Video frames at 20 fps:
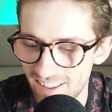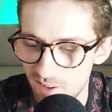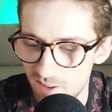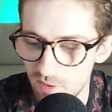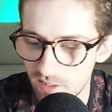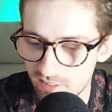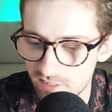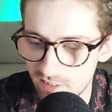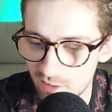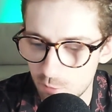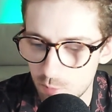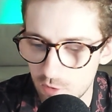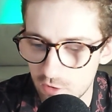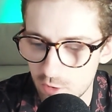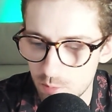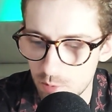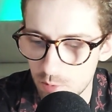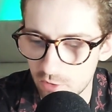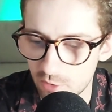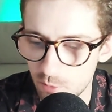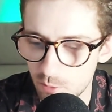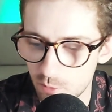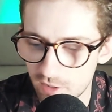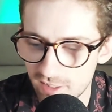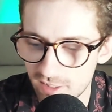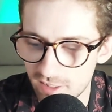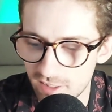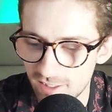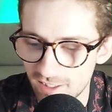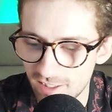Matt says Piscopo's the one
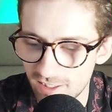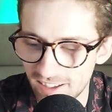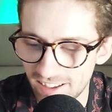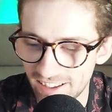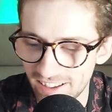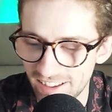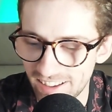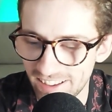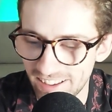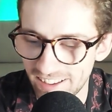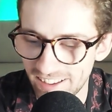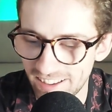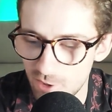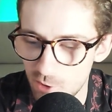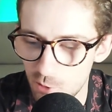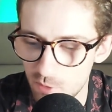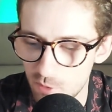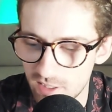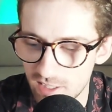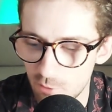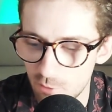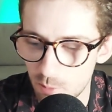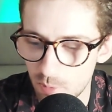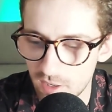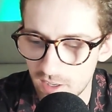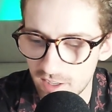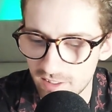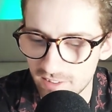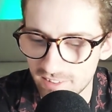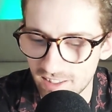kid who would never
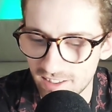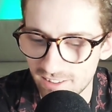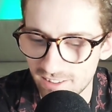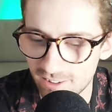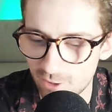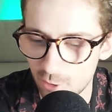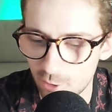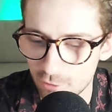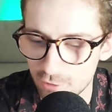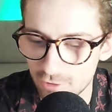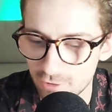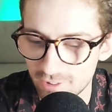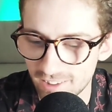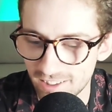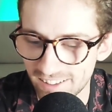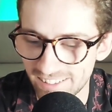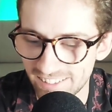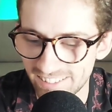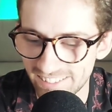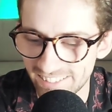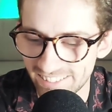pass and is the coach's son.